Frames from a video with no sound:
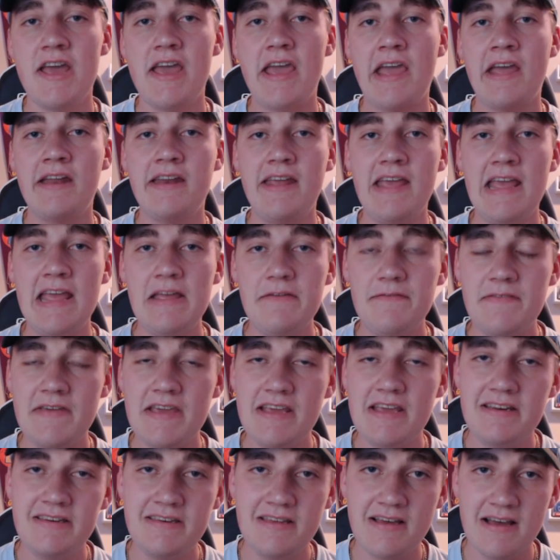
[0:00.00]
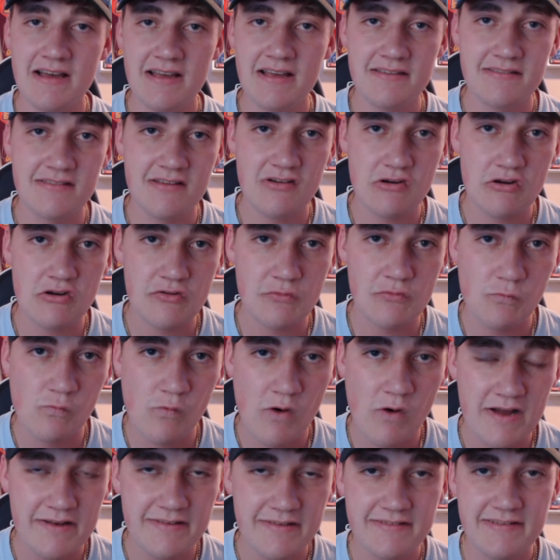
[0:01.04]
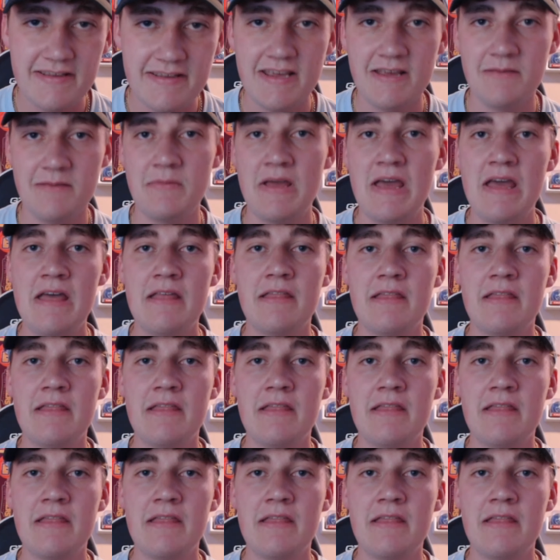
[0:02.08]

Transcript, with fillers: And if he does, there is one team